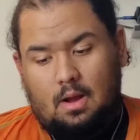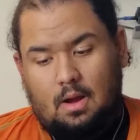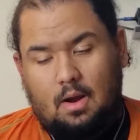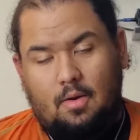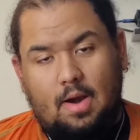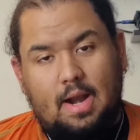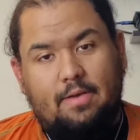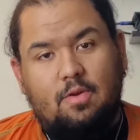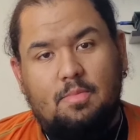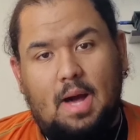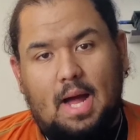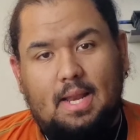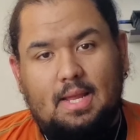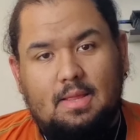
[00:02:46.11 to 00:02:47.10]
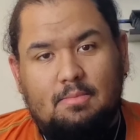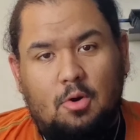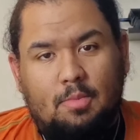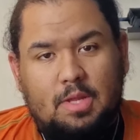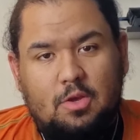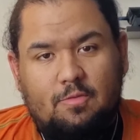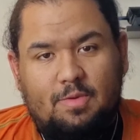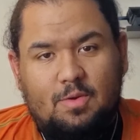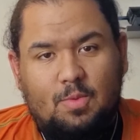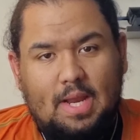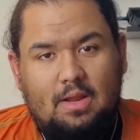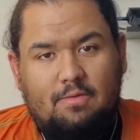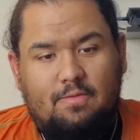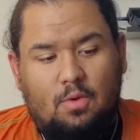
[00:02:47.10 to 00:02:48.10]
All right, everybody, the moment you've been
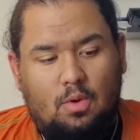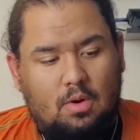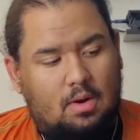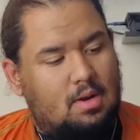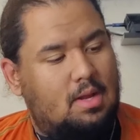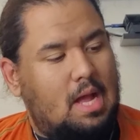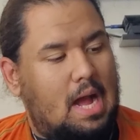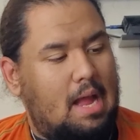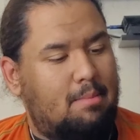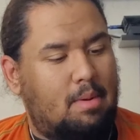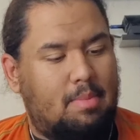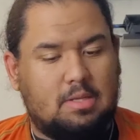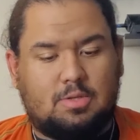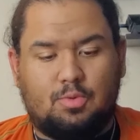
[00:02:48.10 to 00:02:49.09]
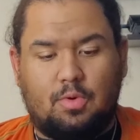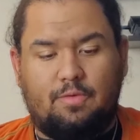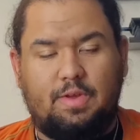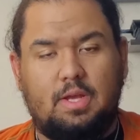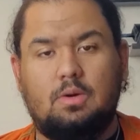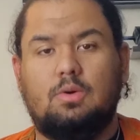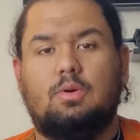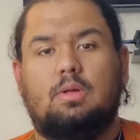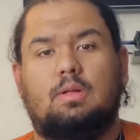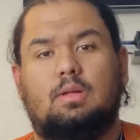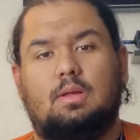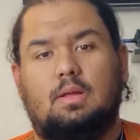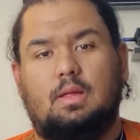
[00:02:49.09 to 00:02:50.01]
waiting for. I am about to reveal